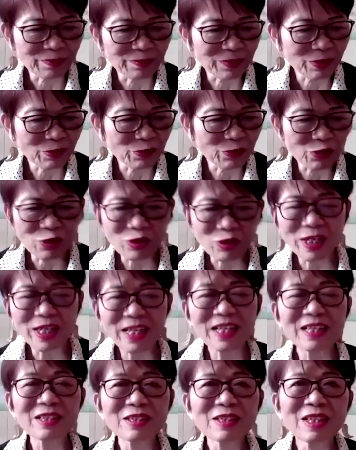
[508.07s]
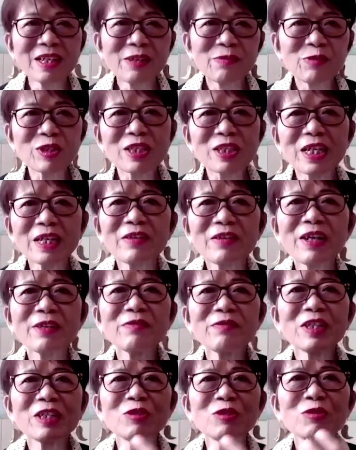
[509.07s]
rulings without
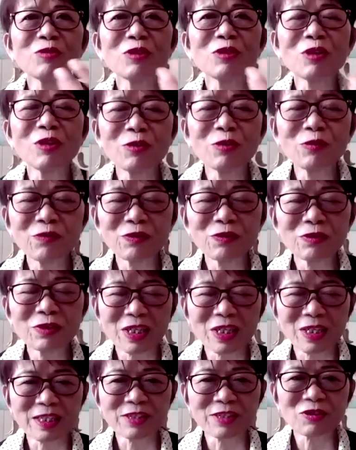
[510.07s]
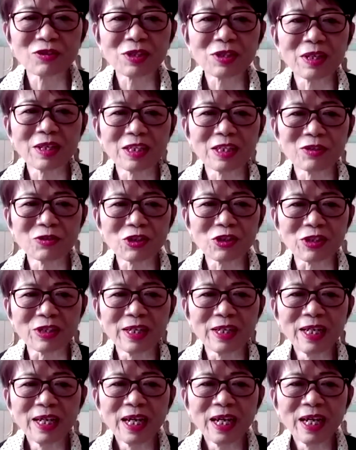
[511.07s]
having to go through the legislature.